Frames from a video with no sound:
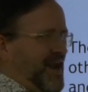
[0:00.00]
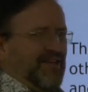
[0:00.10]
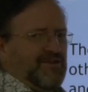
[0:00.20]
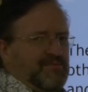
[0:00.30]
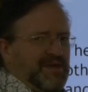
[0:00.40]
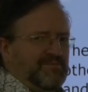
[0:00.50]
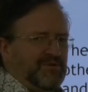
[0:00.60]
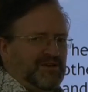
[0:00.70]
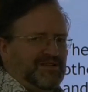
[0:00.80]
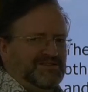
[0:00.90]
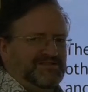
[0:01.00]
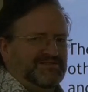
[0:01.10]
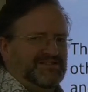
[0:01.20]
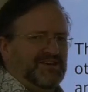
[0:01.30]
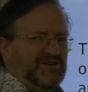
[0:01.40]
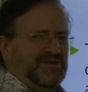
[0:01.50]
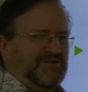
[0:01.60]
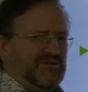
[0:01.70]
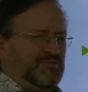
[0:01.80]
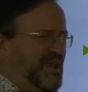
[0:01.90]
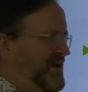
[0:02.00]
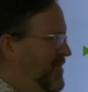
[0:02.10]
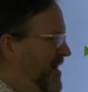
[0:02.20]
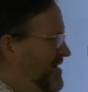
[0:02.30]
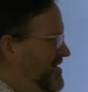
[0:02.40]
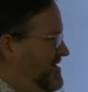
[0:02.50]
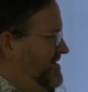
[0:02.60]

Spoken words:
And then other people can tell you if you play well.